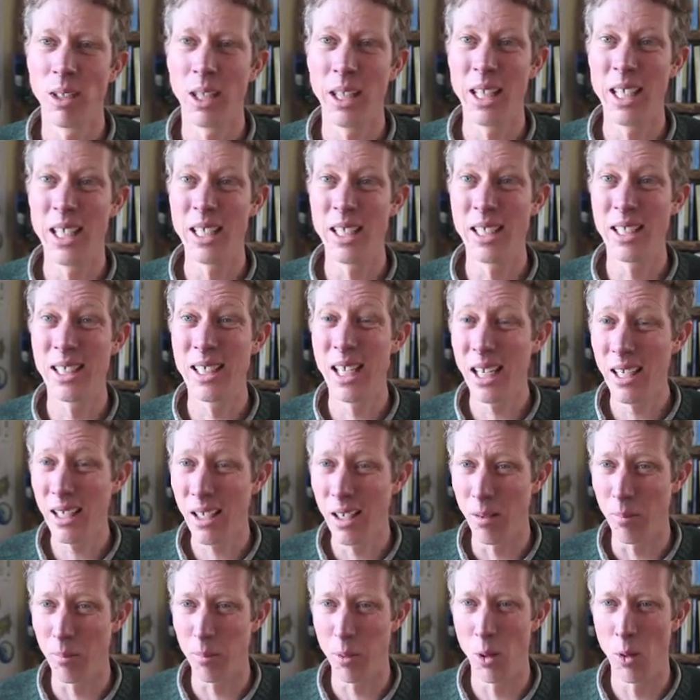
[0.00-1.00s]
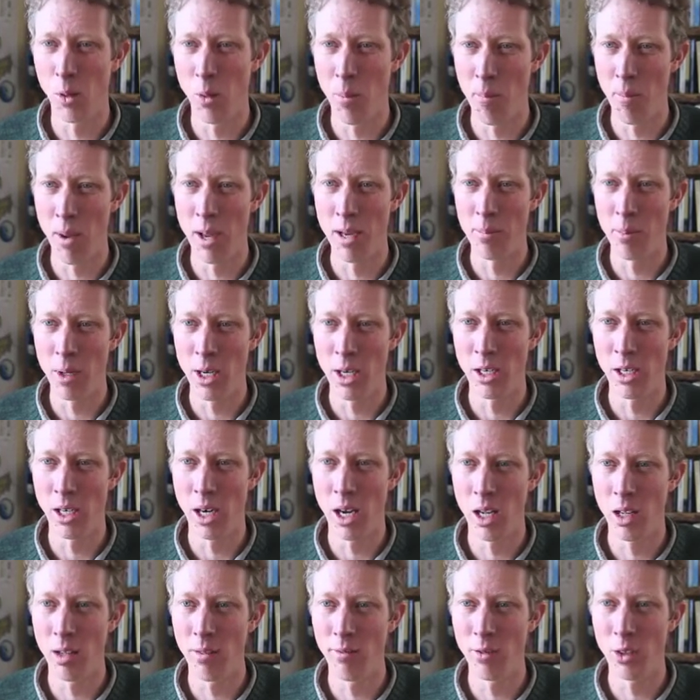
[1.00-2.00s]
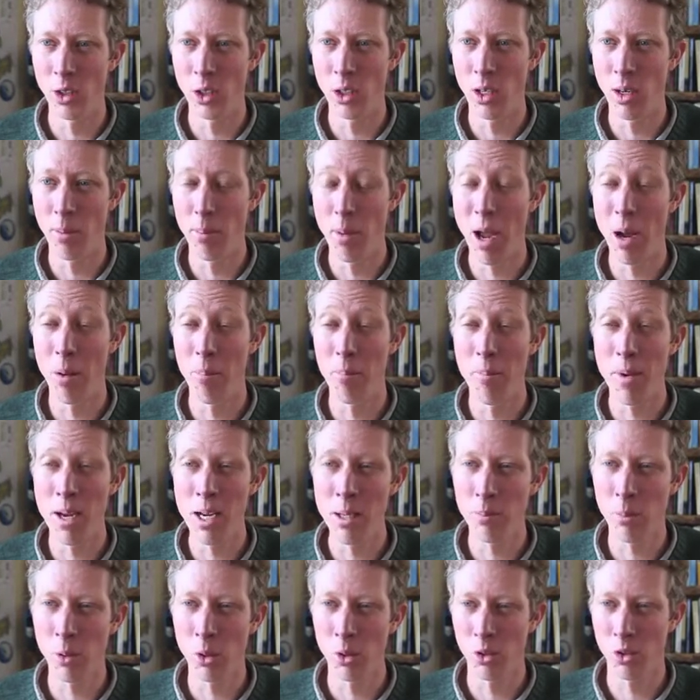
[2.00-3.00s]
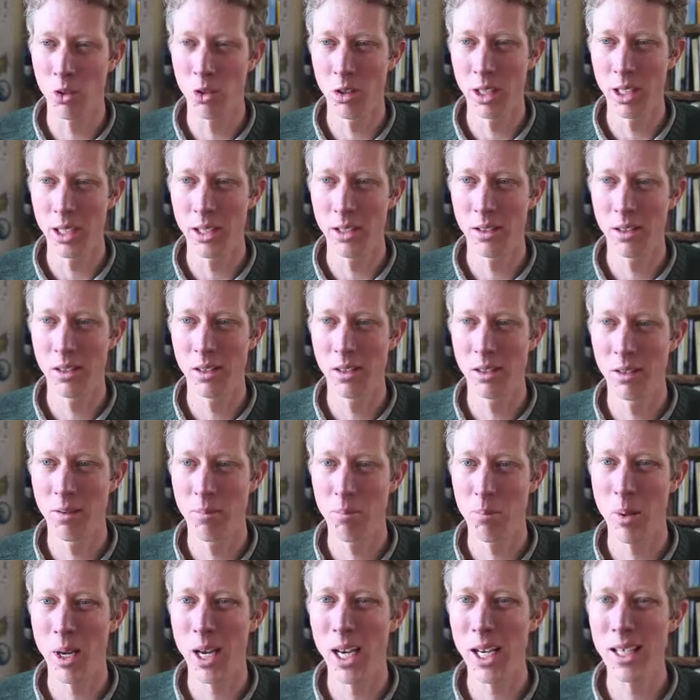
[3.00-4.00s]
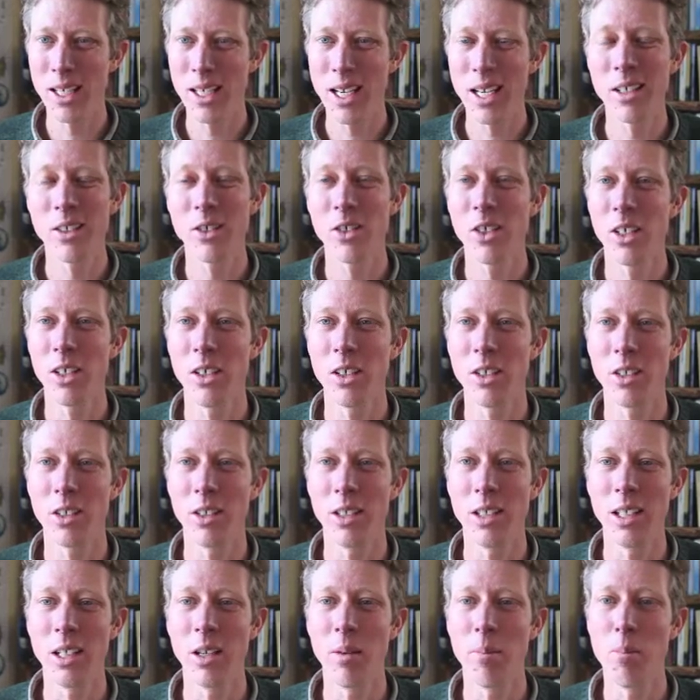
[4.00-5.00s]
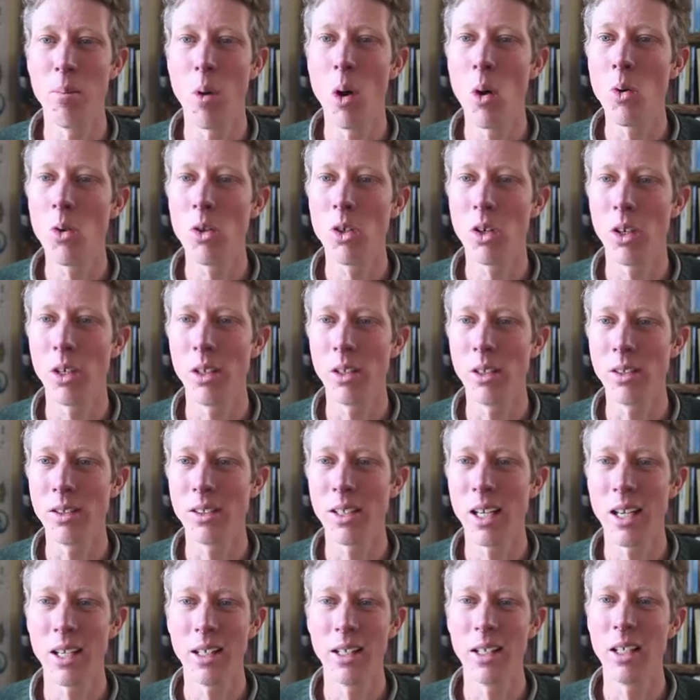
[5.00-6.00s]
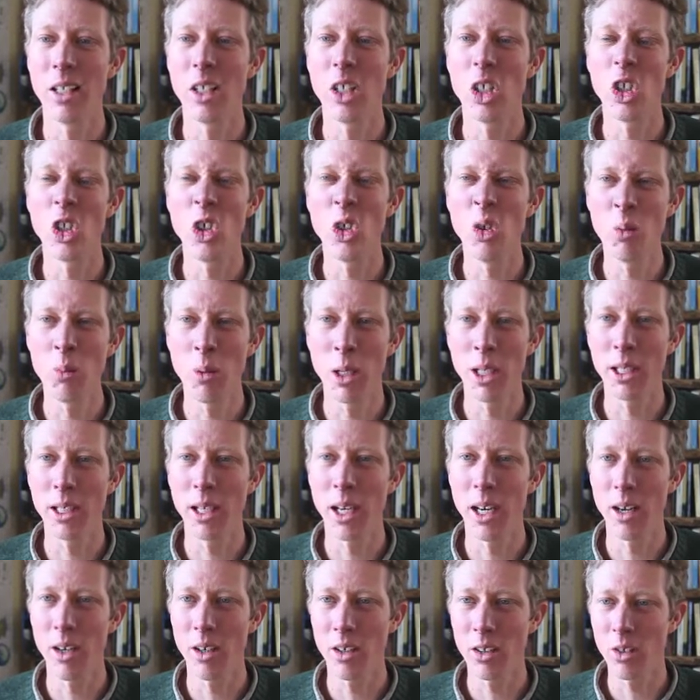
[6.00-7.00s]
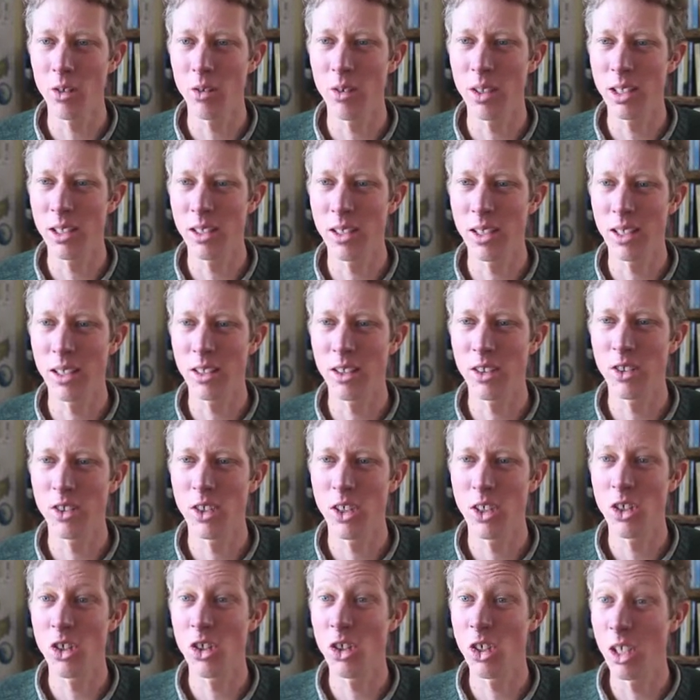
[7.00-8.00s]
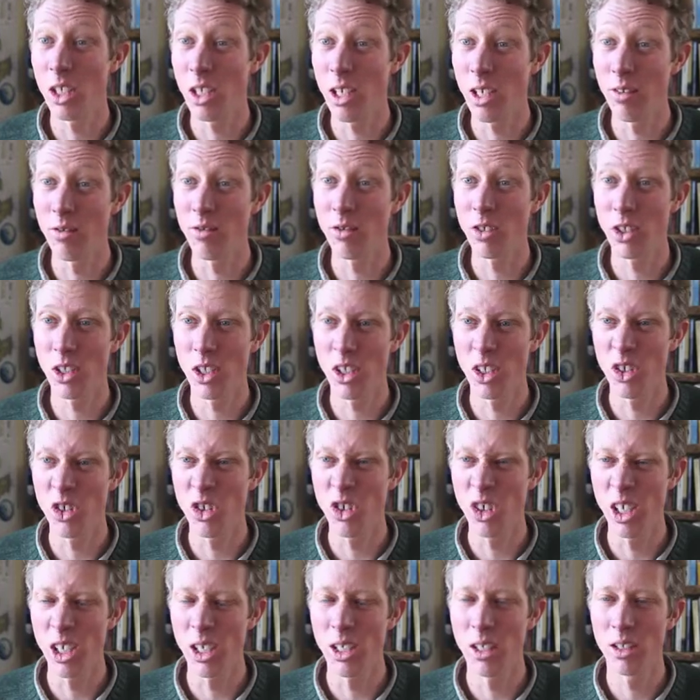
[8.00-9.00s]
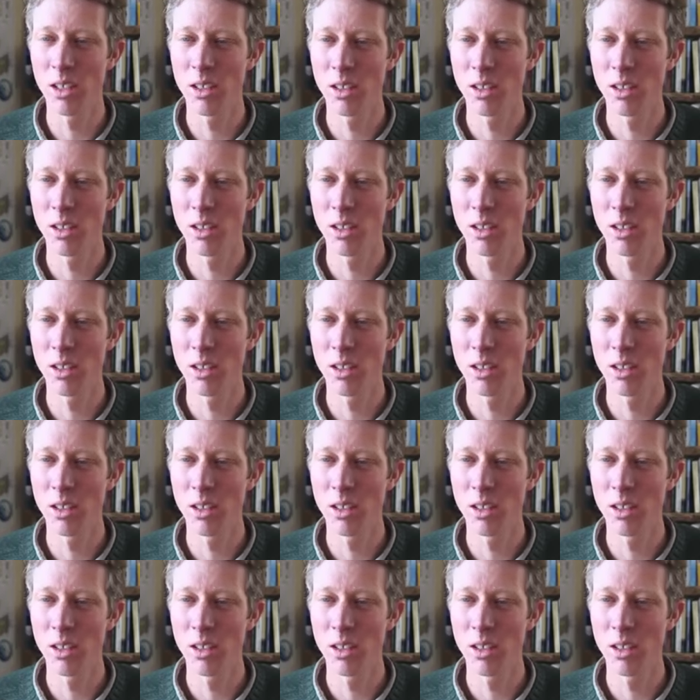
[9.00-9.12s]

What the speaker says: This second poem by Mary Oliver about maple trees, pay attention to the emotions and the human characteristics she gives the tree.